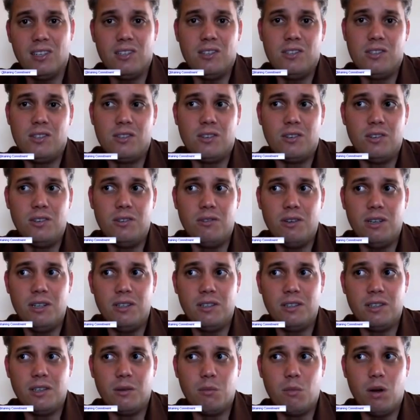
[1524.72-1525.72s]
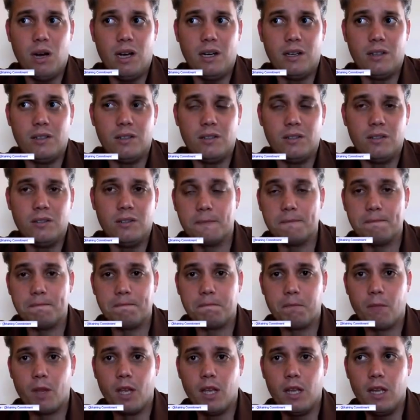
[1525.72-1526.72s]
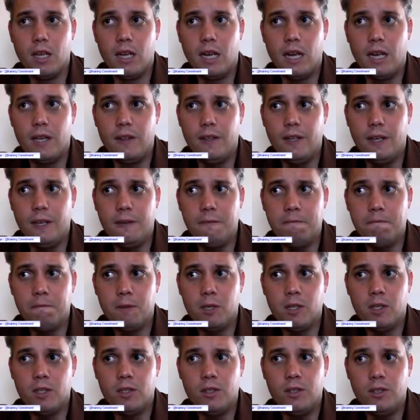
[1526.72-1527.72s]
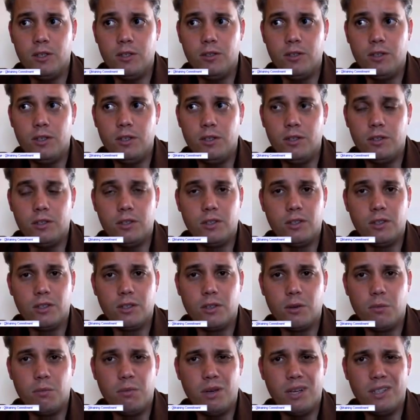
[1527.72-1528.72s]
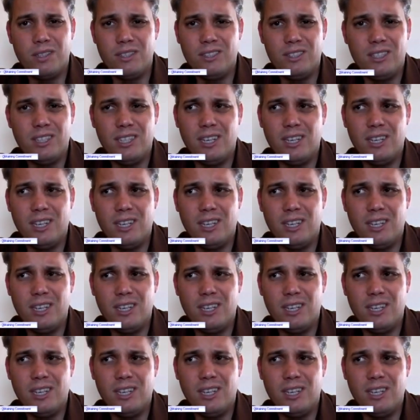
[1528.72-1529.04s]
you can't do anything about it. And then you introduce the compassion.